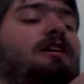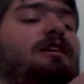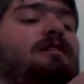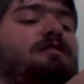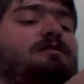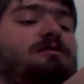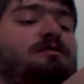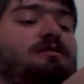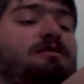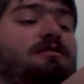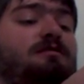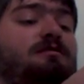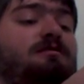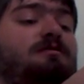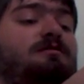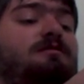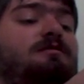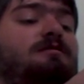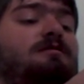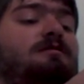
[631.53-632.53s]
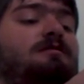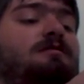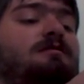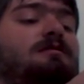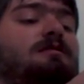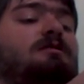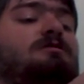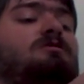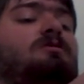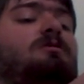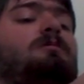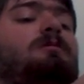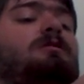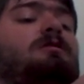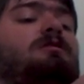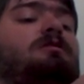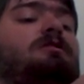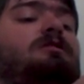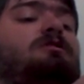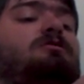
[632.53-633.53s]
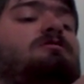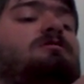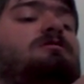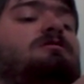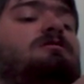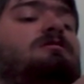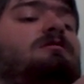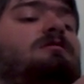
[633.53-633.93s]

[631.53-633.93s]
I did. Let's go, Mother, get me.